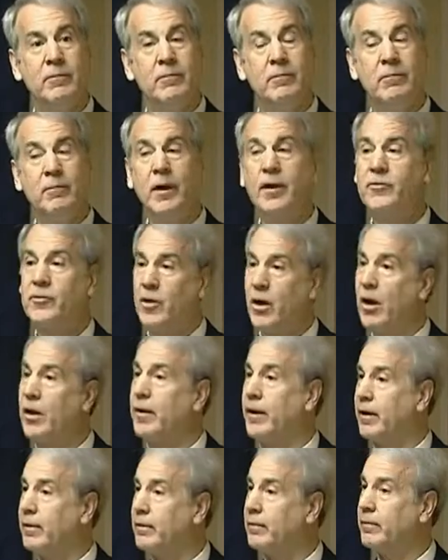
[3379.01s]
Let's call
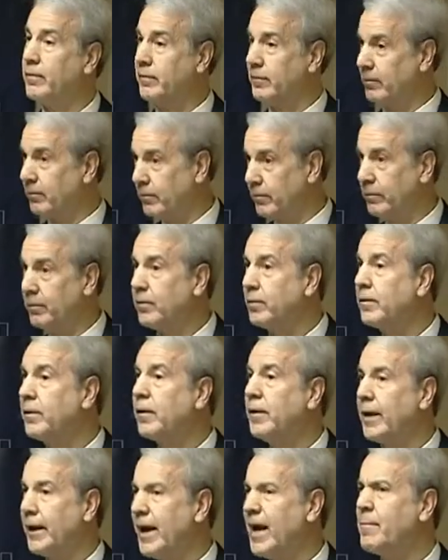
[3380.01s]
it.
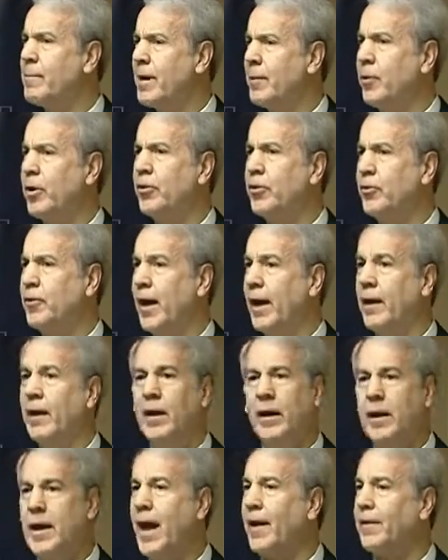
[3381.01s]
They got to be able to do that.
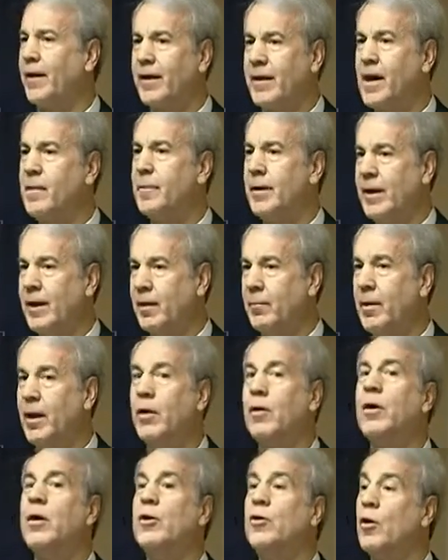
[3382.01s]
Not the company
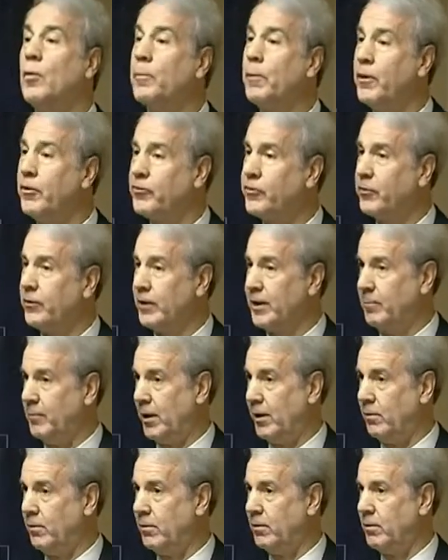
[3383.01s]
email, your personal
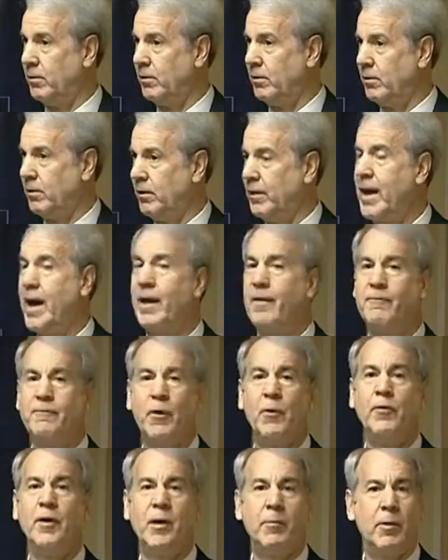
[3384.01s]
email. Not a
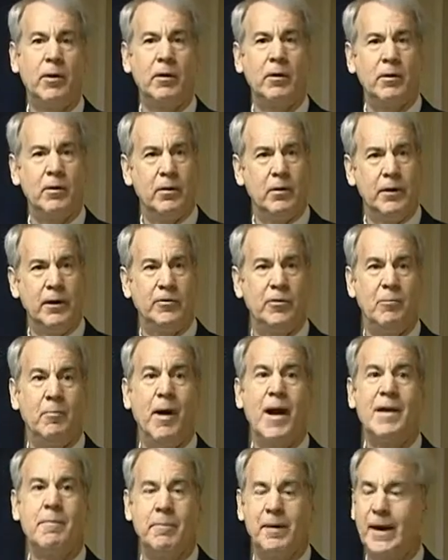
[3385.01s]
phone number that you
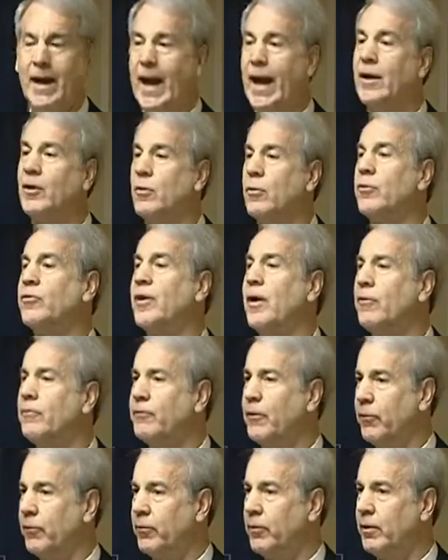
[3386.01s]
might be at, your cell
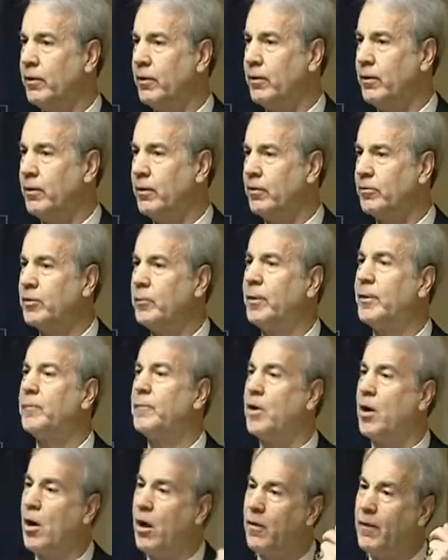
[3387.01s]
phone. So we
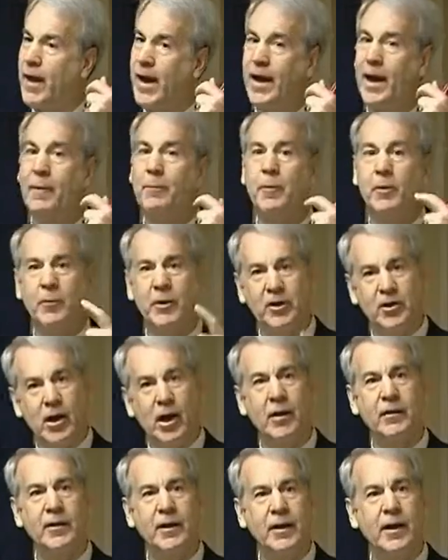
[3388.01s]
call that up and we
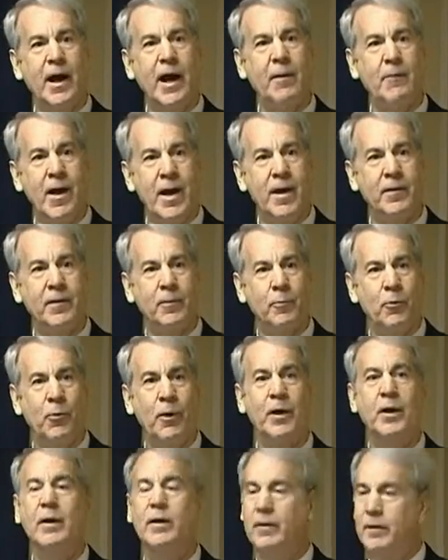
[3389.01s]
talk to the guy right at the
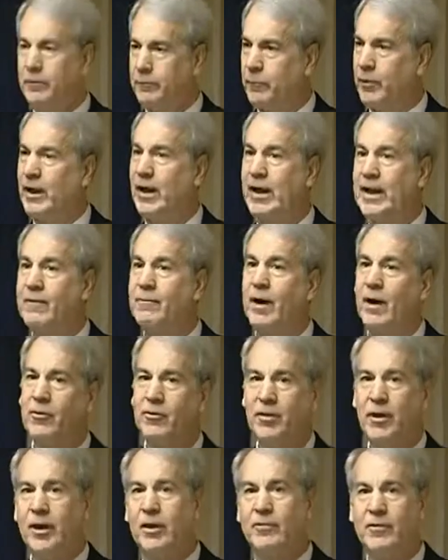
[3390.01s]
point, relieve
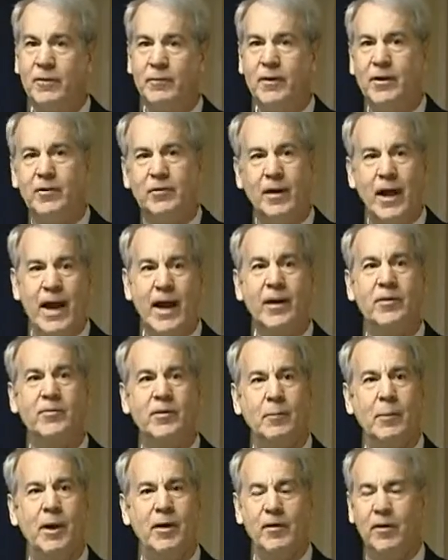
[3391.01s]
ourselves of this angst
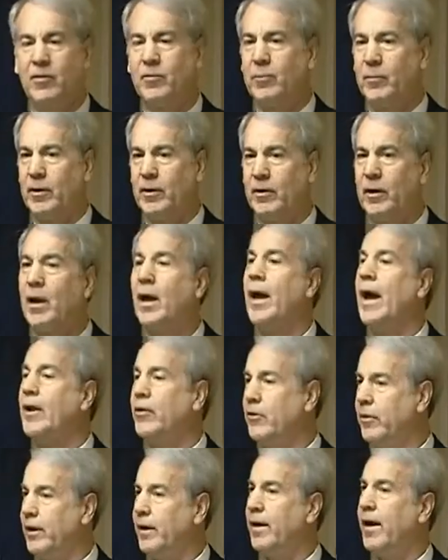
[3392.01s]
about this, and
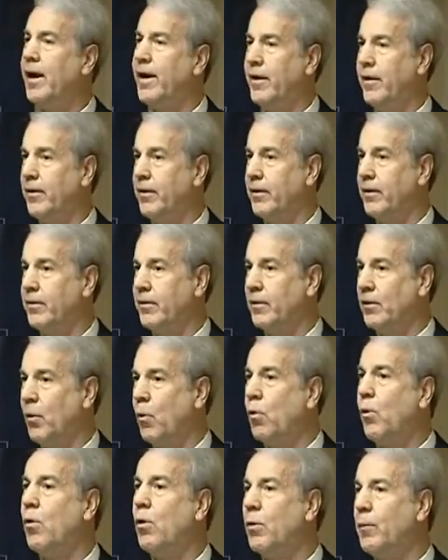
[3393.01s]
you get hired.
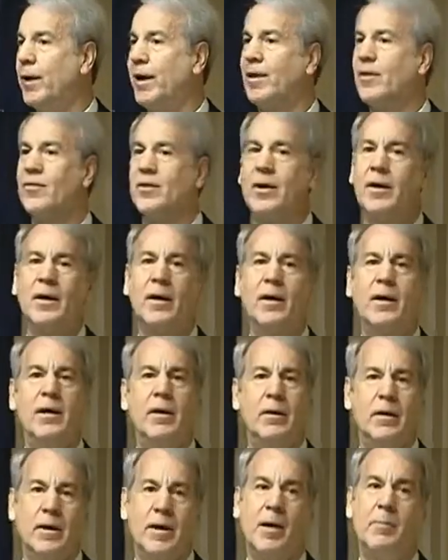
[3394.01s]
Or we can send a
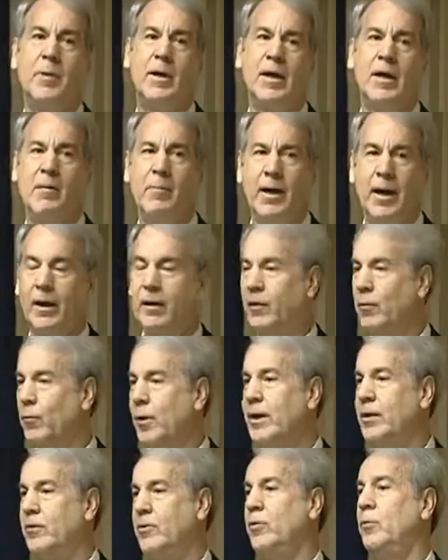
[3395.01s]
company email and
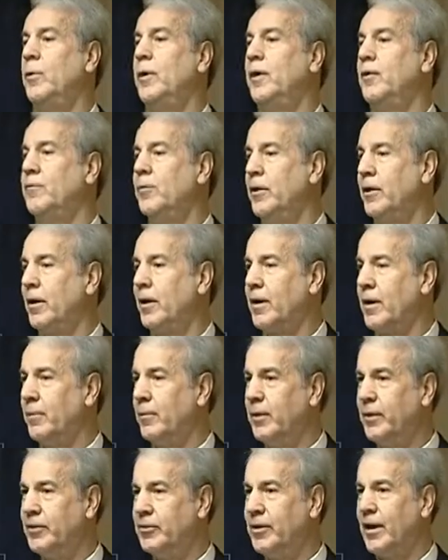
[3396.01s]
wait 2 weeks for you to
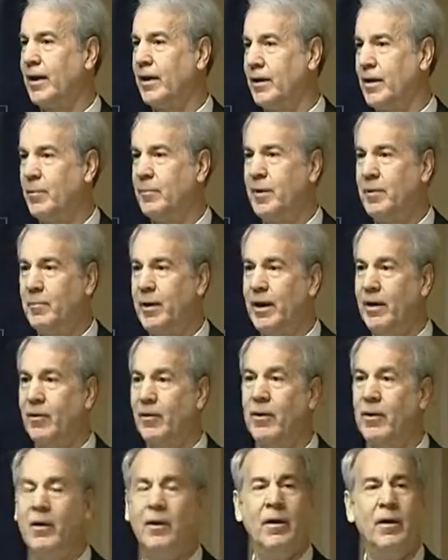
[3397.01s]
check company mail,
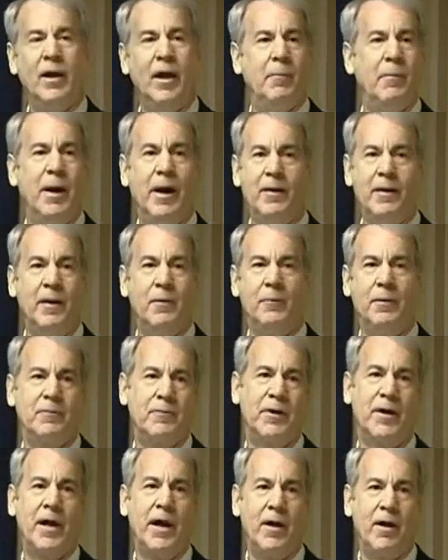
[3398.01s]
and by then we've
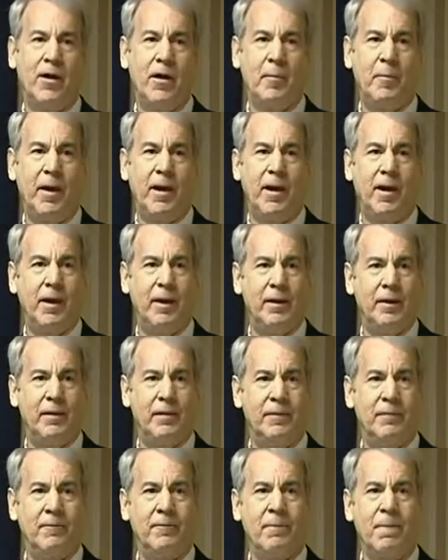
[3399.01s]
forgotten all about it.
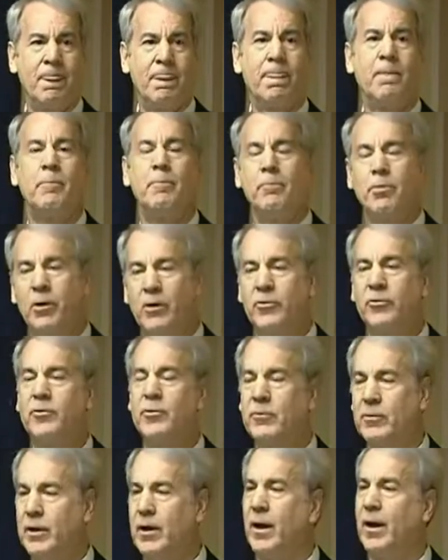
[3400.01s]
Personal
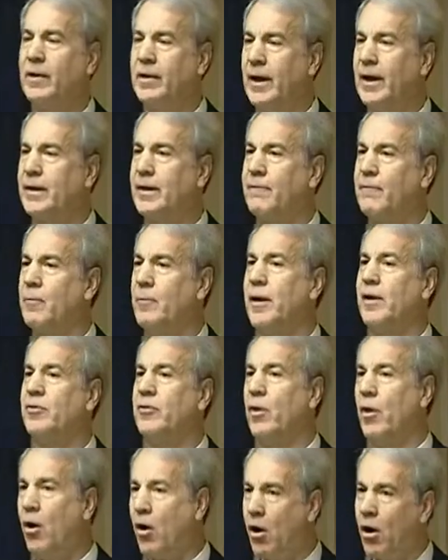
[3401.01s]
contact information
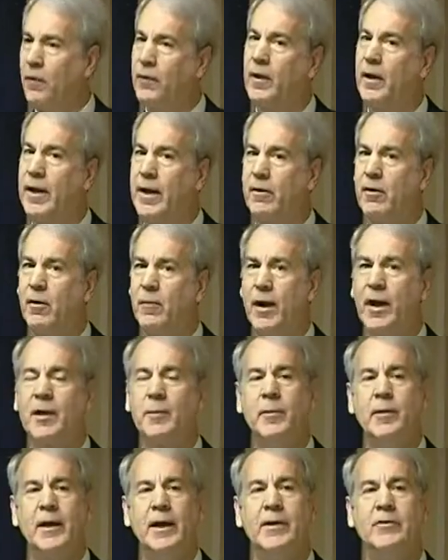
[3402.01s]
on the letter of
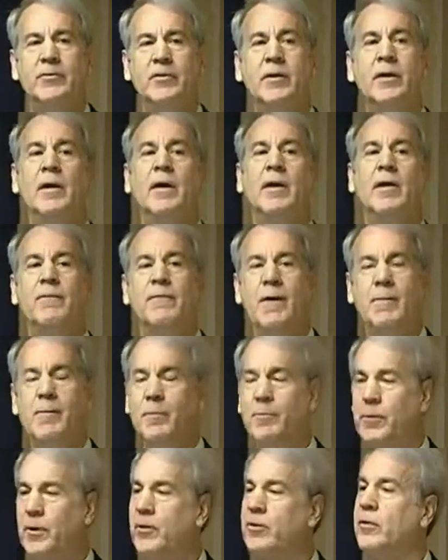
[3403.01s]
recommendation from a
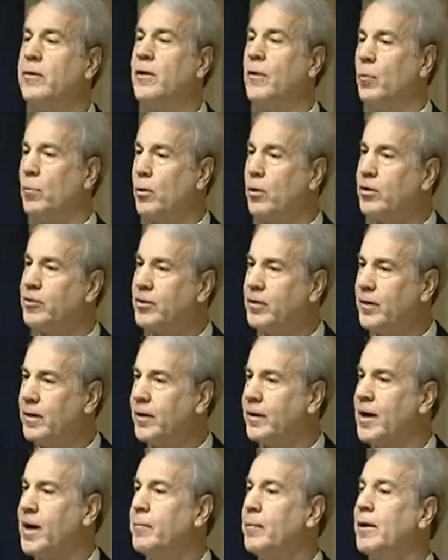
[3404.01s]
person that works at the
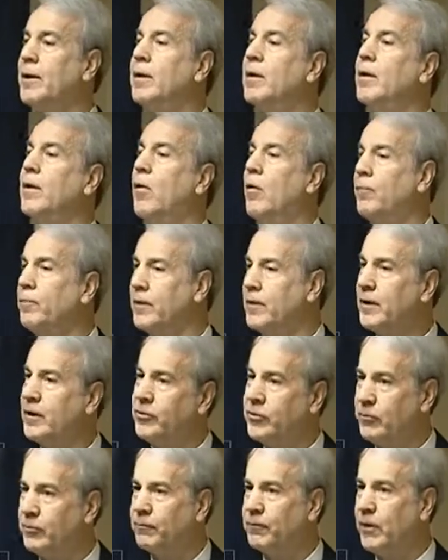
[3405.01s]
company, hopefully that
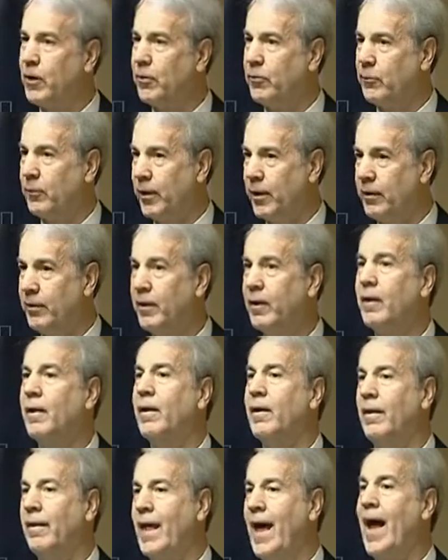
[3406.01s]
you've flown with.
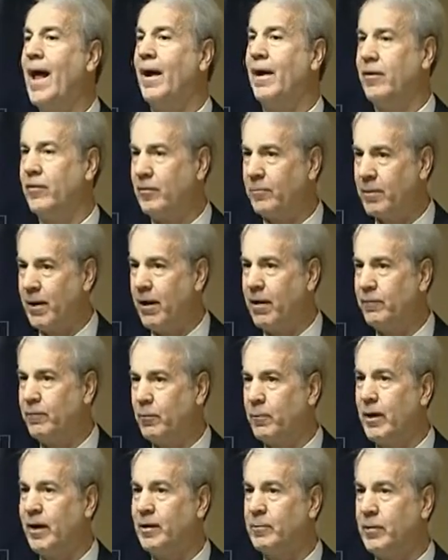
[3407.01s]
That is a powerful
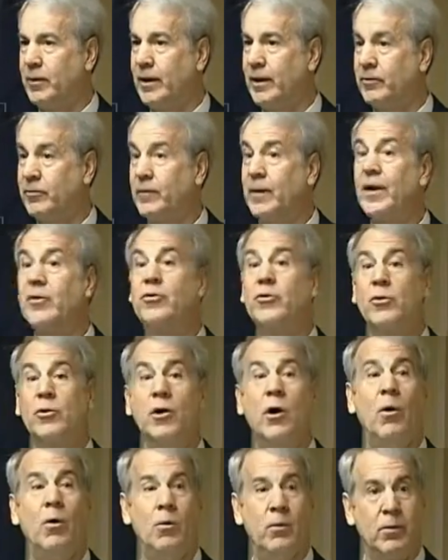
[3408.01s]
recommendation. That's your
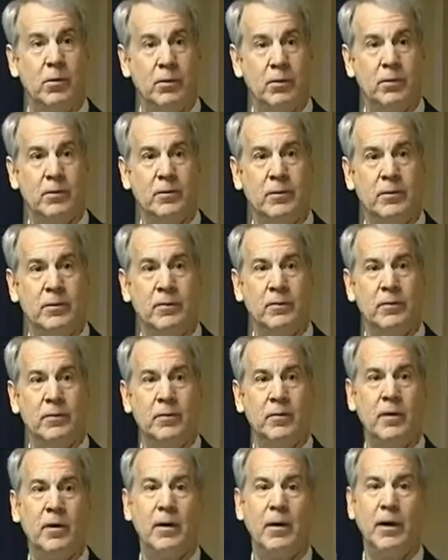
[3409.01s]
goal.
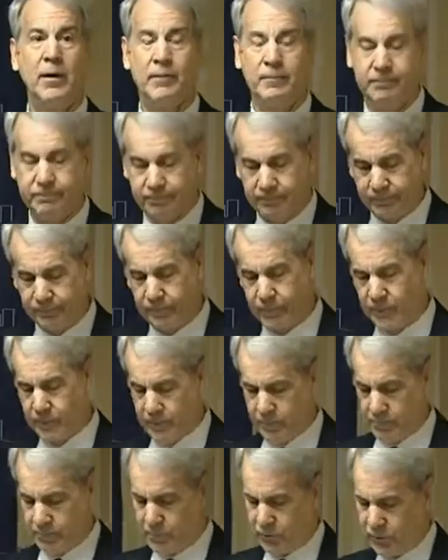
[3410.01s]
All right?
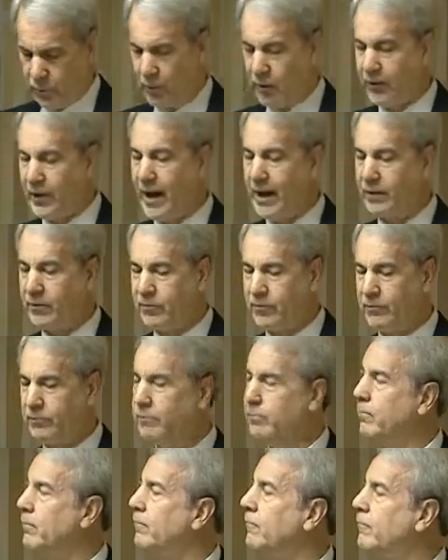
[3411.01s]
Short of that's
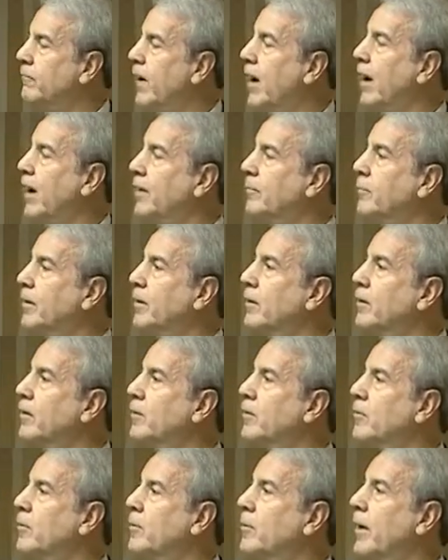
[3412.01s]
fine, but
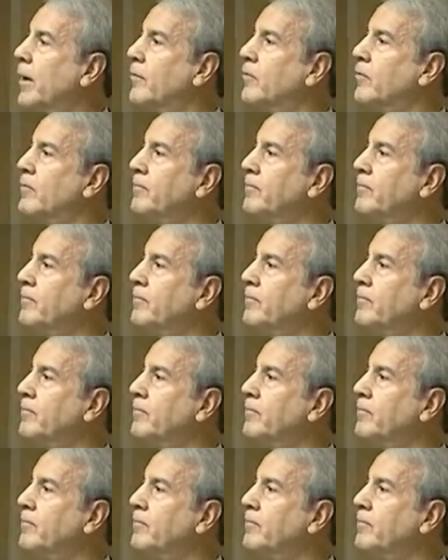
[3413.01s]
do the best.